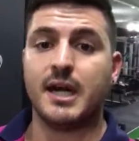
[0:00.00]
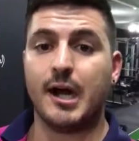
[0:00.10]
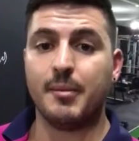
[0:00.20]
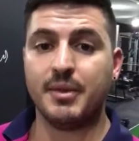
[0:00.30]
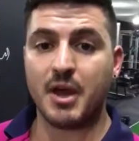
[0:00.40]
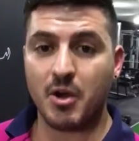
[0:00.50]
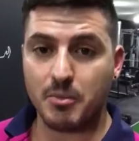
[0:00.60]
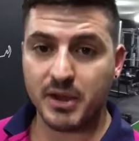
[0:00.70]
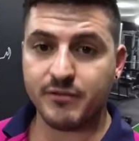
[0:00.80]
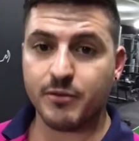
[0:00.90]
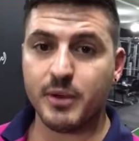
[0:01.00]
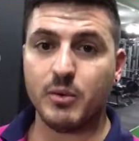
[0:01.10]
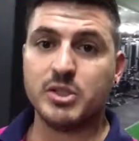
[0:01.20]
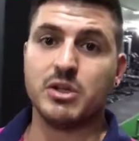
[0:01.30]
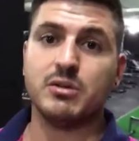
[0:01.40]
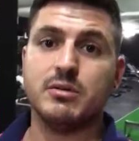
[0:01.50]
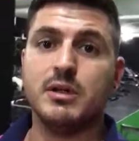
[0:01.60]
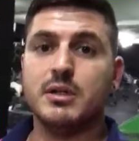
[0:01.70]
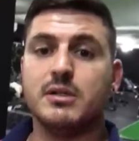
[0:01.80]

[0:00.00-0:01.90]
and that will be for me, which I'll